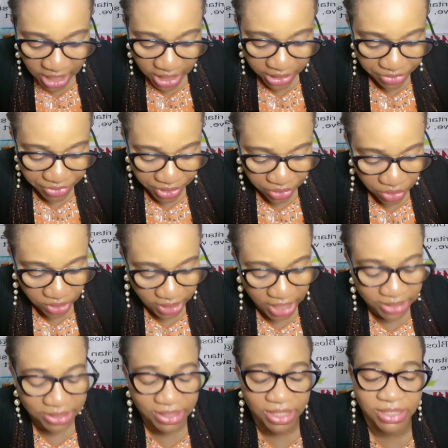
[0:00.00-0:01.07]
They
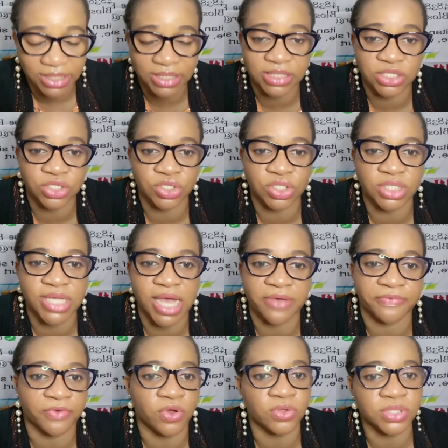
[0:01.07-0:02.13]
recognize that their decisions
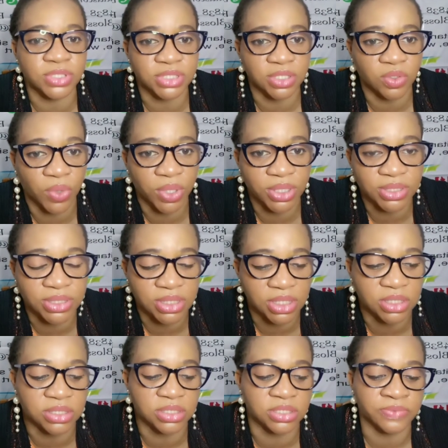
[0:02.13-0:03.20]
have
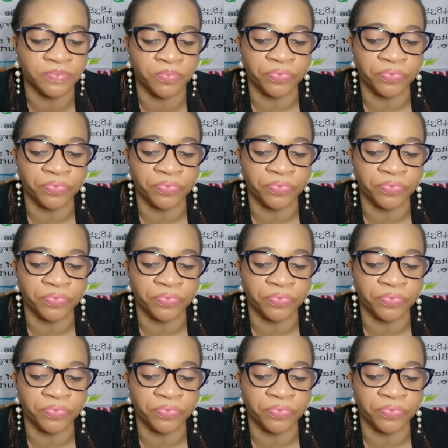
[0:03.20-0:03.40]
consequences.